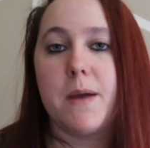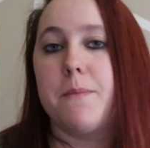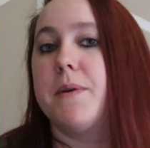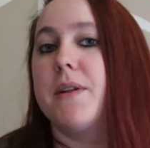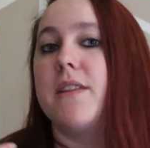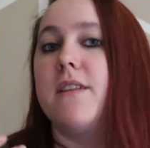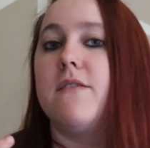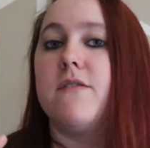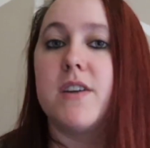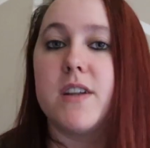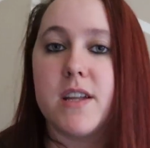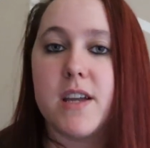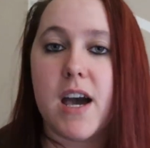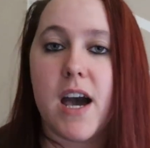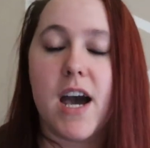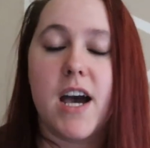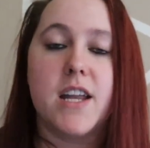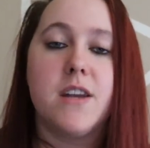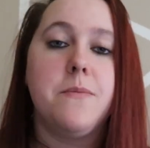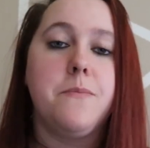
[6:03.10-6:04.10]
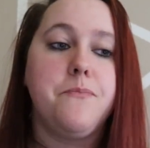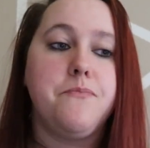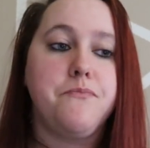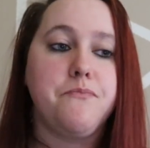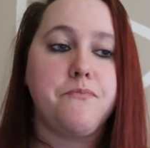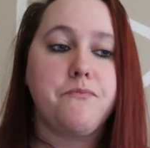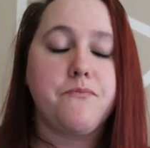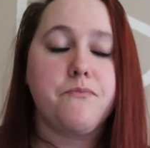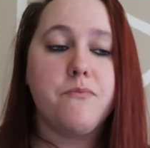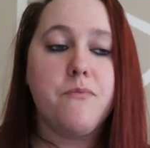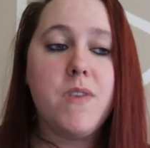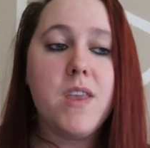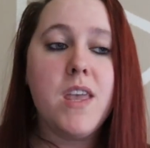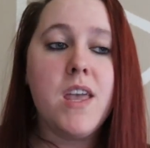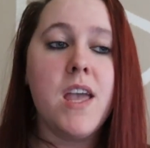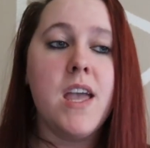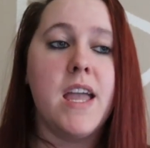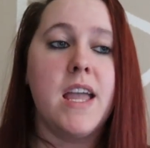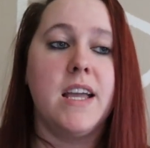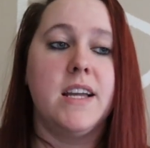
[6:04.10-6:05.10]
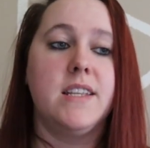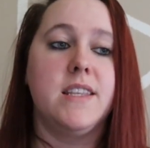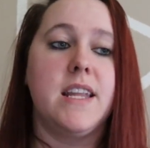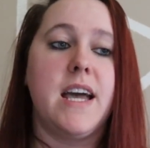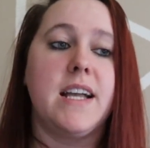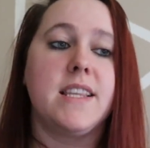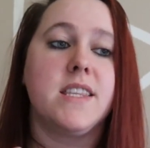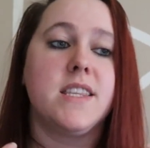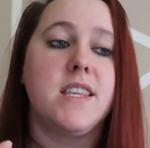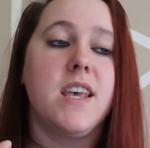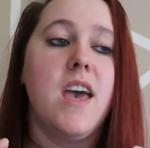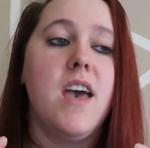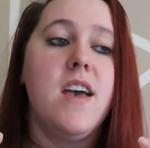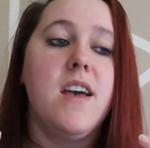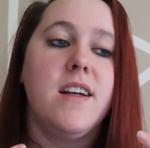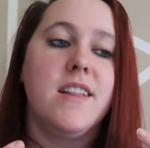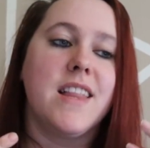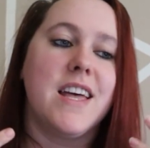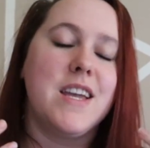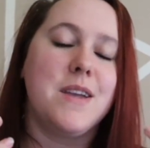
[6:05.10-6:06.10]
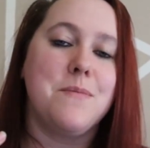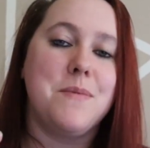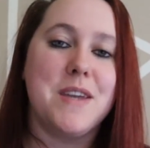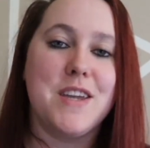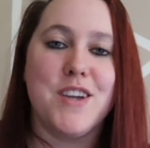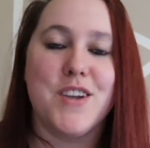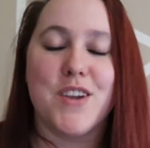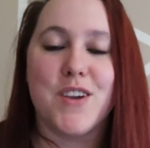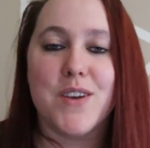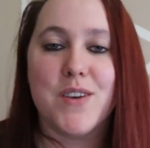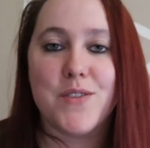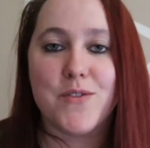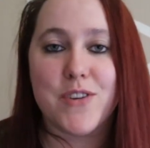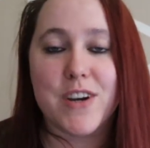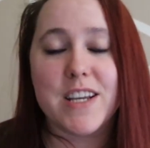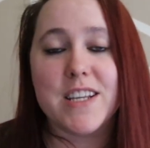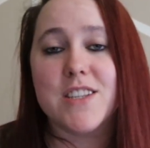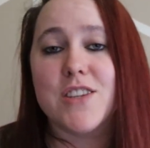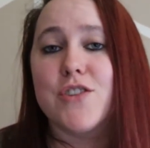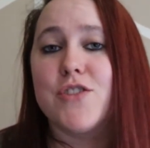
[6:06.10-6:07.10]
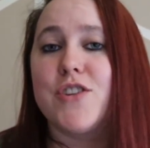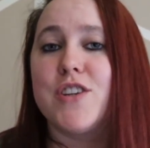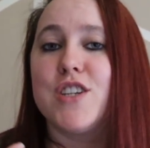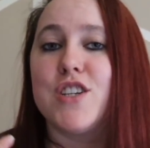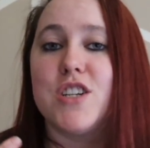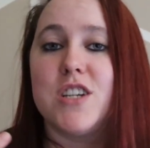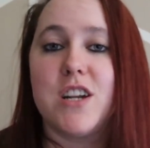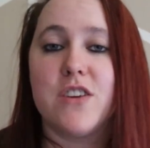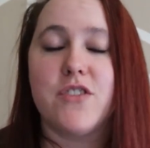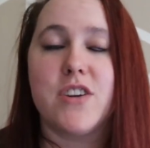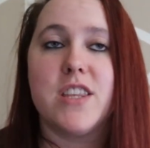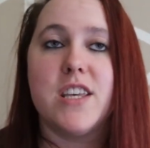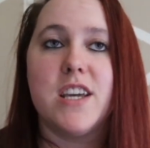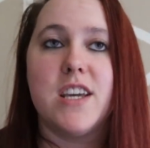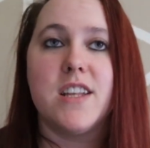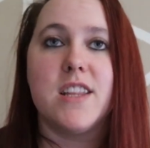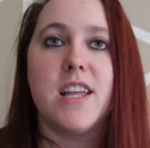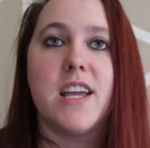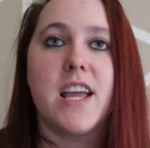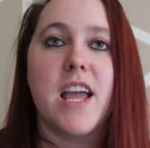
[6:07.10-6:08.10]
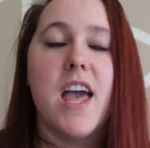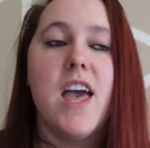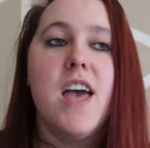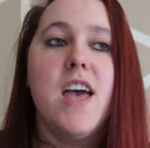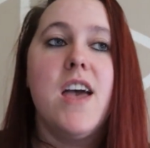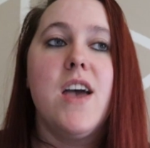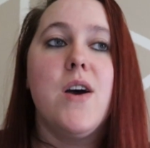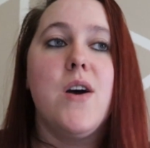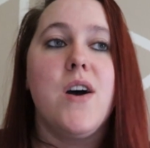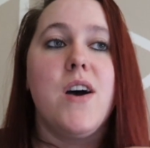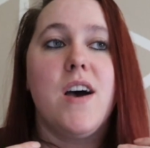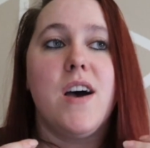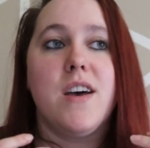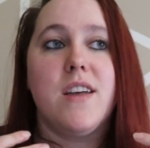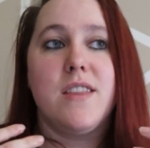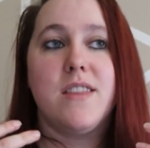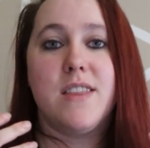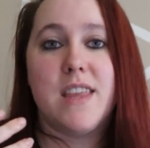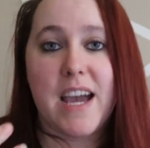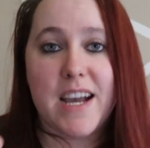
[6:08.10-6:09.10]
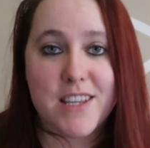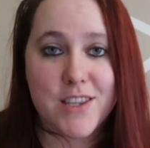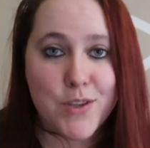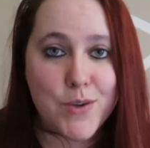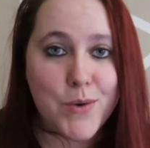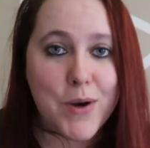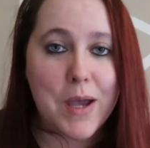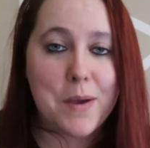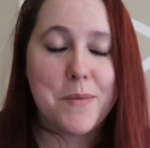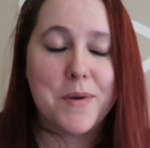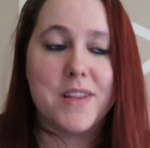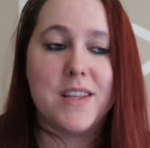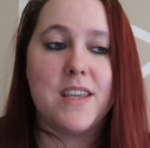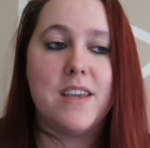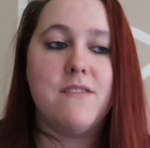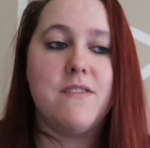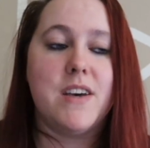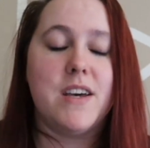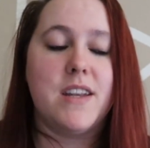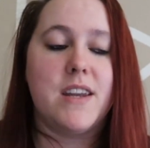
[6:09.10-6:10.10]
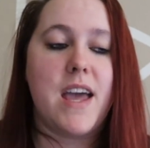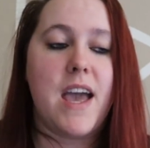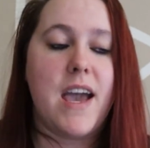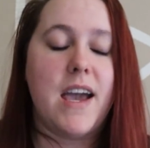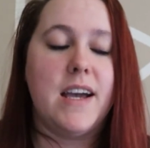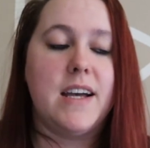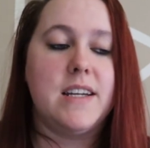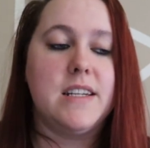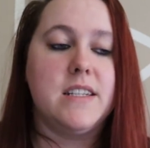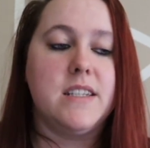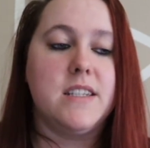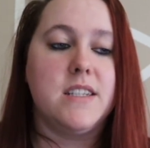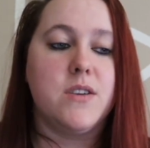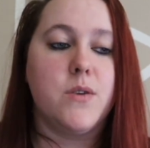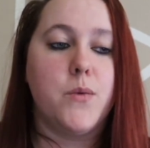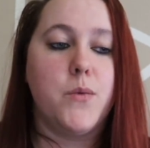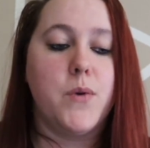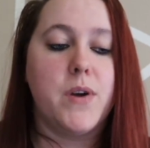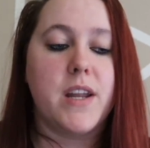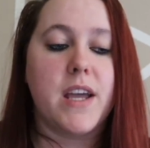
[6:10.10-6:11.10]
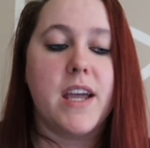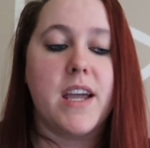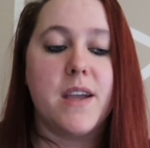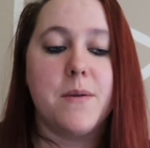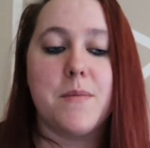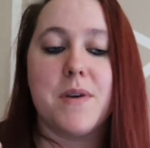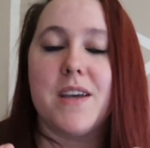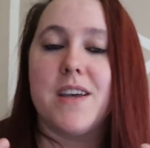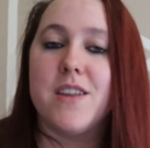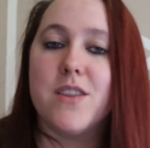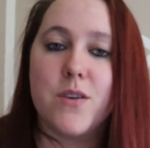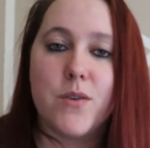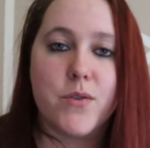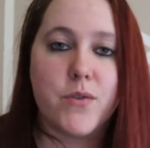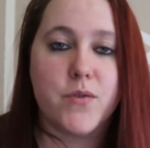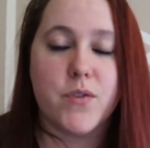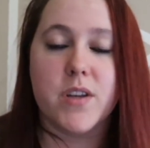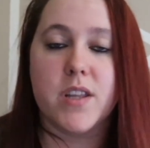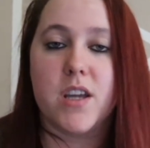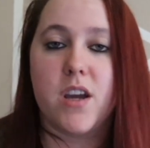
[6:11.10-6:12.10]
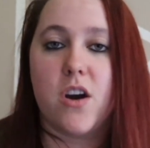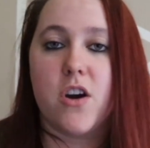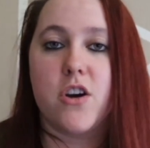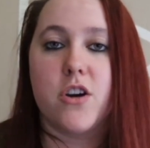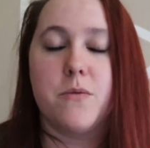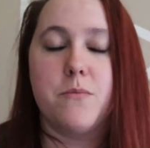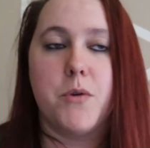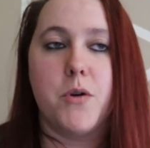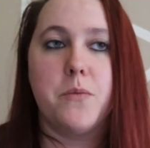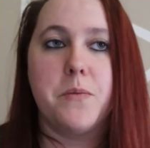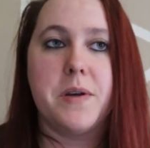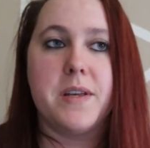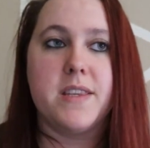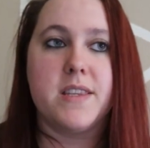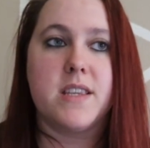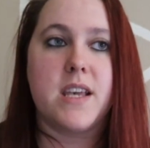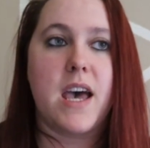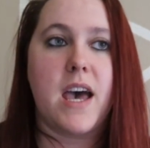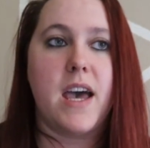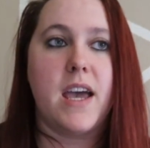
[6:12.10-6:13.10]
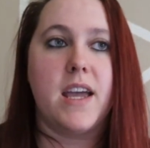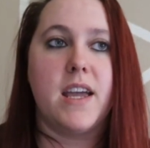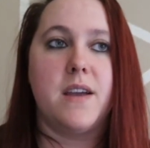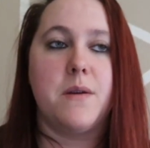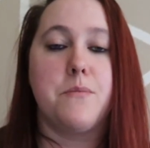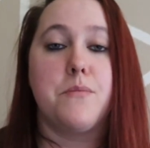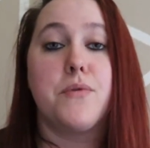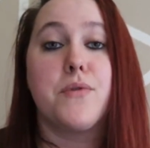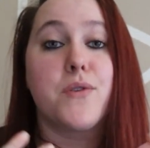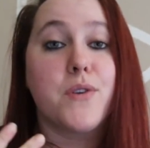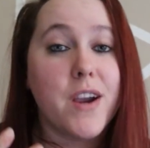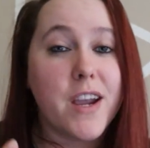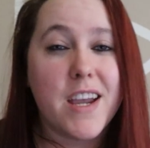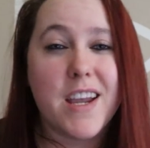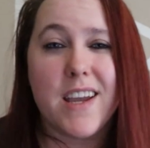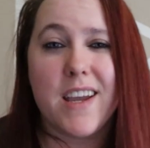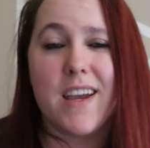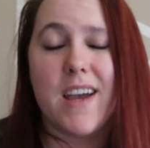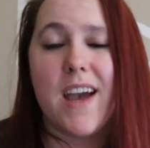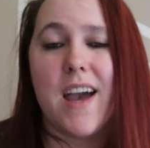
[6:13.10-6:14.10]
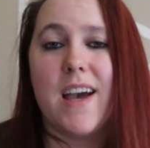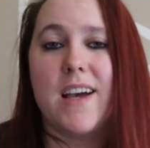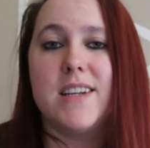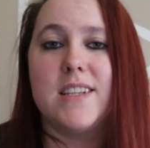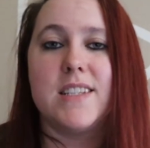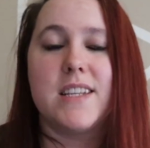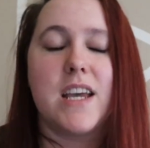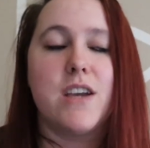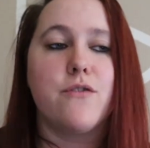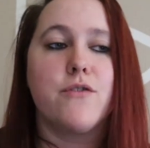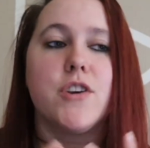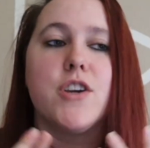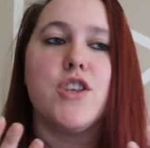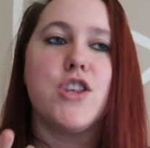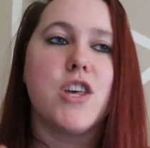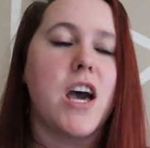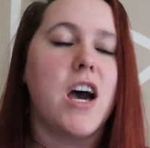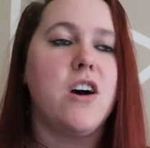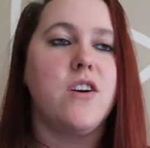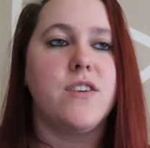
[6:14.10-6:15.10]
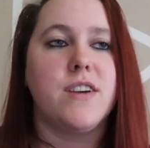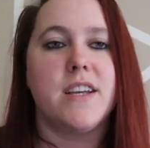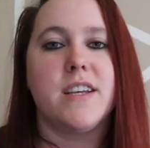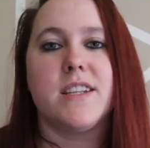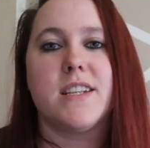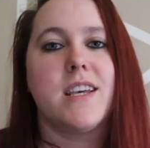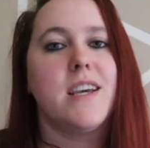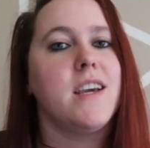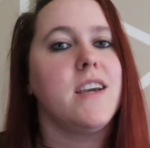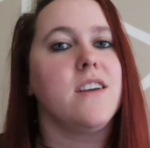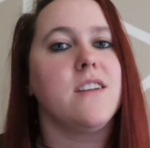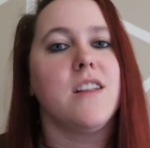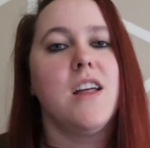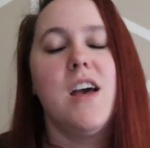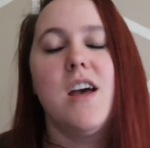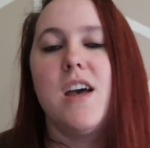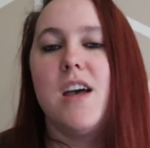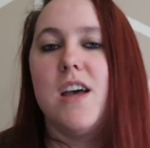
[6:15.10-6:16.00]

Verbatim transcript: I believe in God, and that's like being raised a Christian, everything like that's who I believe in. And when I'm in those really hard moments, I pray and I reach out and I say,